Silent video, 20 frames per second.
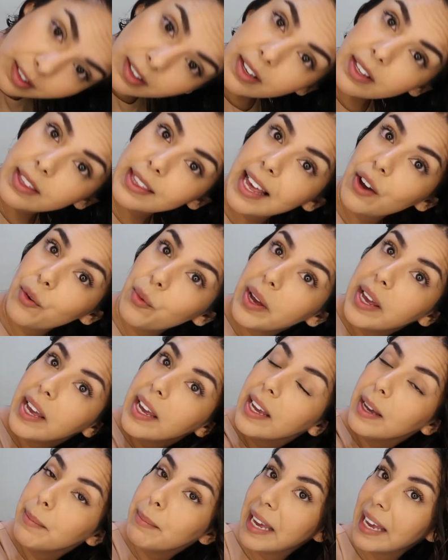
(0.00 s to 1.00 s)
And that
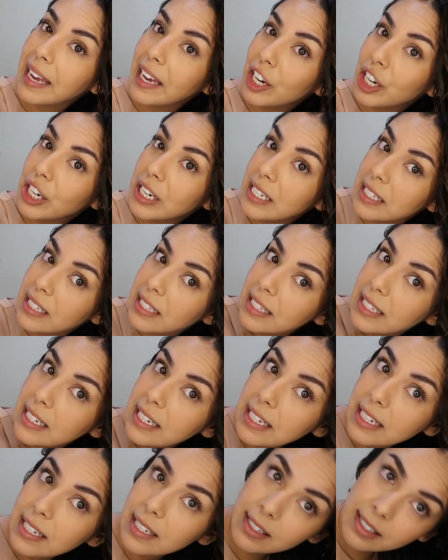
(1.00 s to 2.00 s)
way my hair isn't
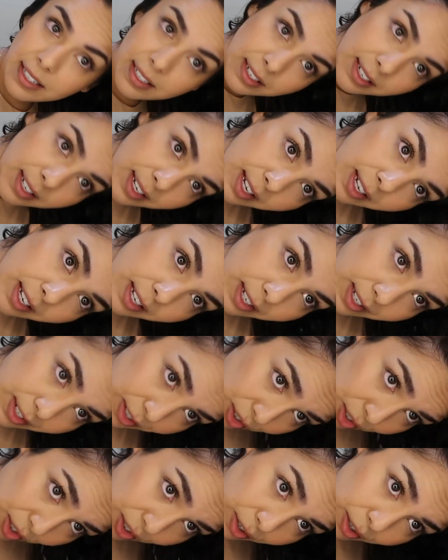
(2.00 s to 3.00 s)
sticking
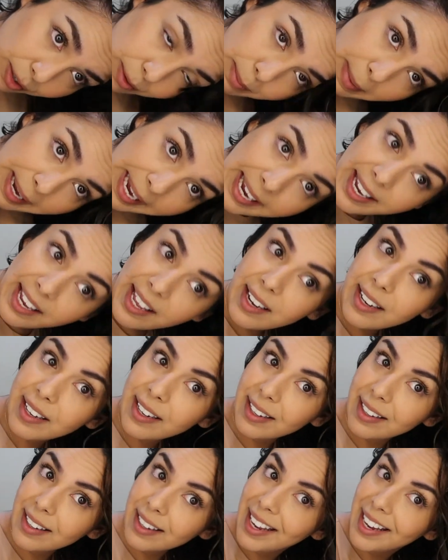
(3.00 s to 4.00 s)
to my head,
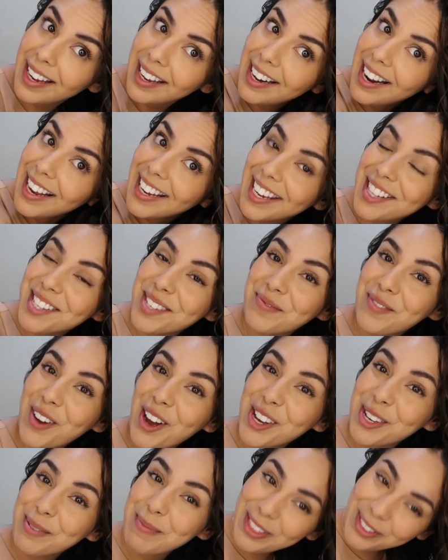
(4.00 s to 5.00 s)
and I get some
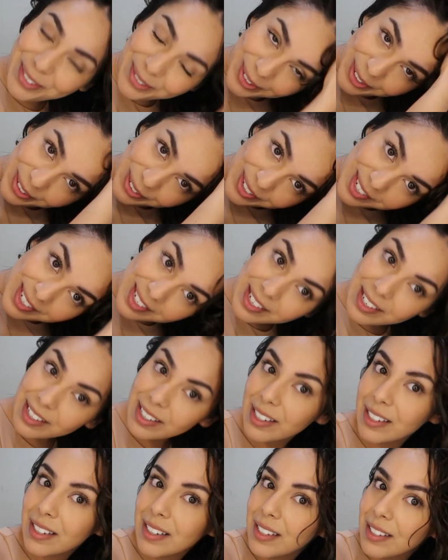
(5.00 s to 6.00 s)
volume at the roots.
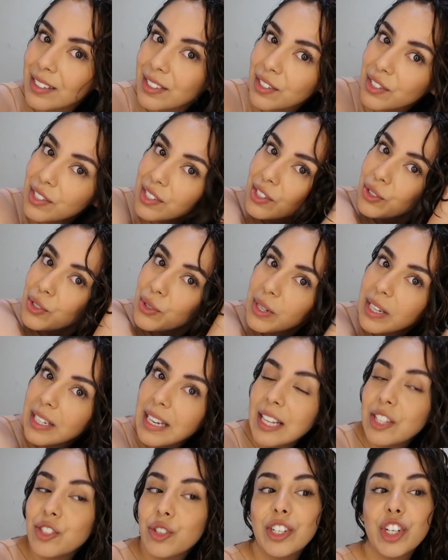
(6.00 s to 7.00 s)
So still doing a
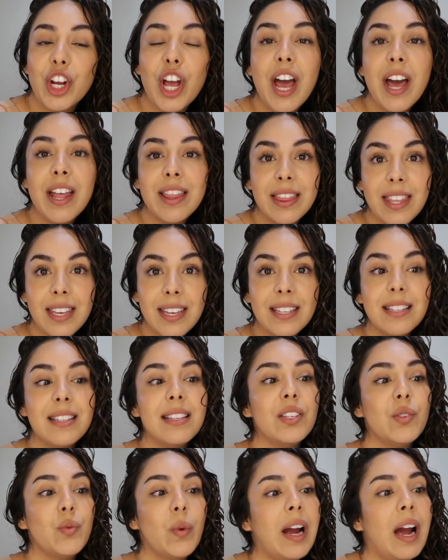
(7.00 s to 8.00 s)
light scrunch. This
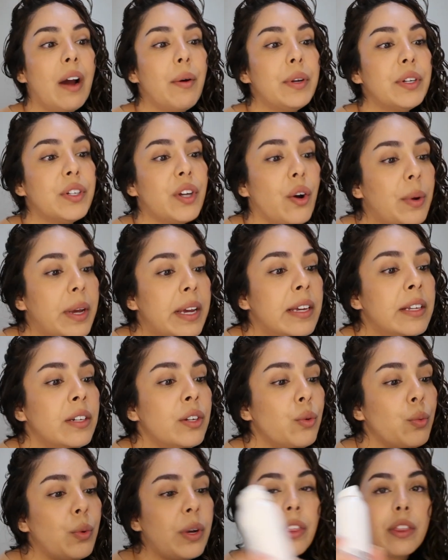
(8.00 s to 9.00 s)
is where I would go
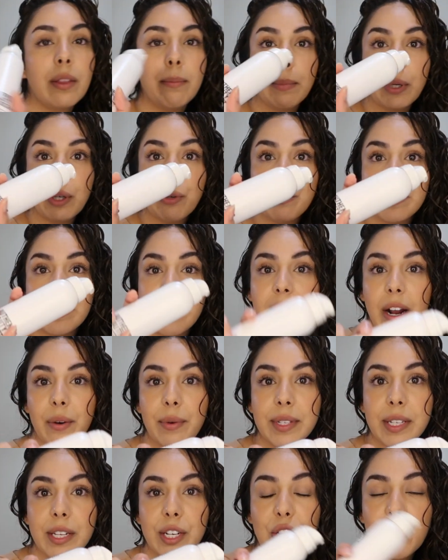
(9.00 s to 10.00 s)
in with the mousse that I
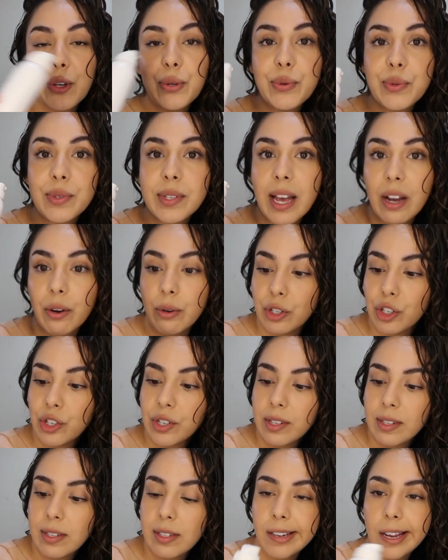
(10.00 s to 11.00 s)
was going to use. I would
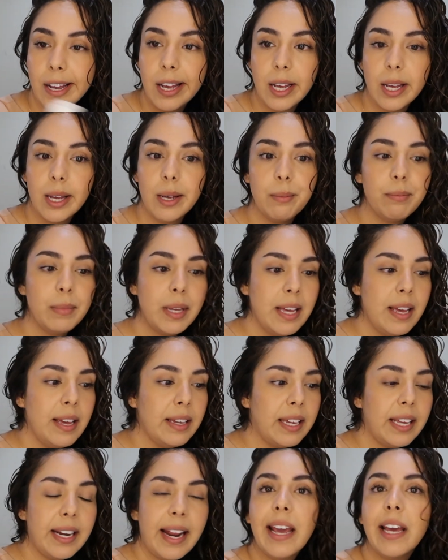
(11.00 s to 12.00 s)
just
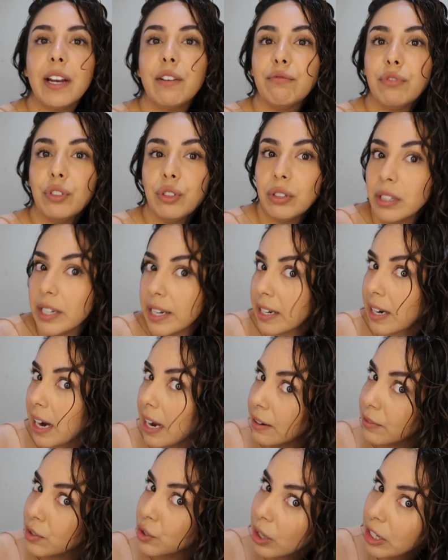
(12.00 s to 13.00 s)
get a handful and
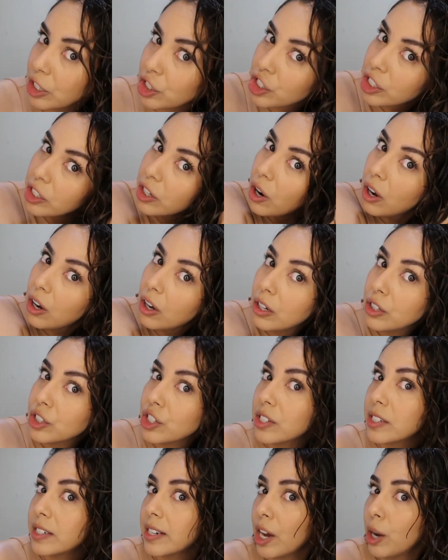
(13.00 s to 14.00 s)
kind of scrunch it all,
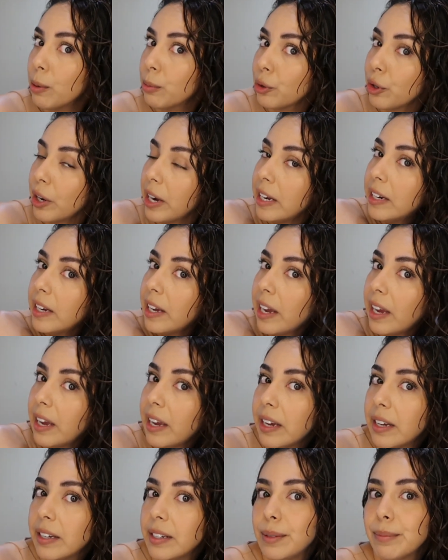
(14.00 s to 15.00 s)
just to help create
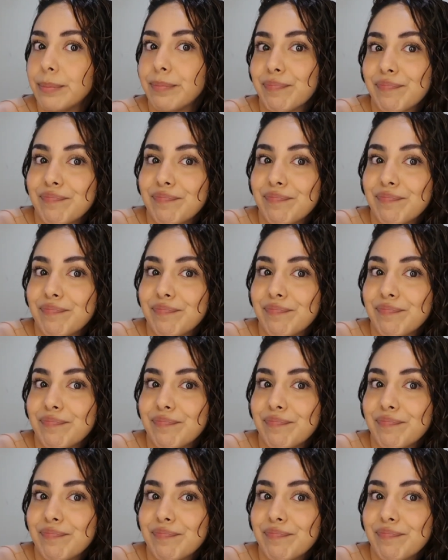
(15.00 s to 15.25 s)
a